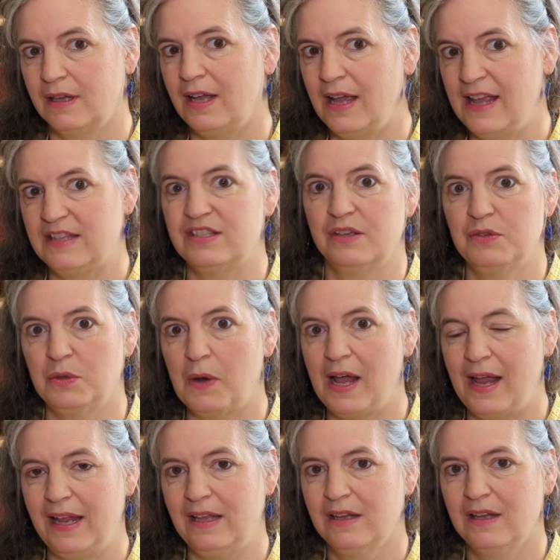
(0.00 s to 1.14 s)
It's
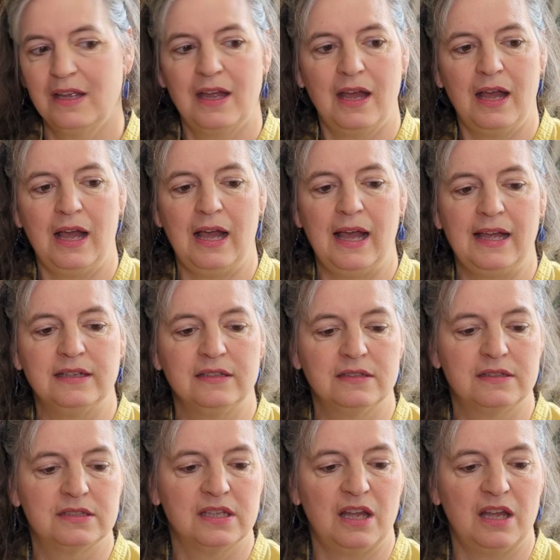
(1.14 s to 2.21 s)
underway, and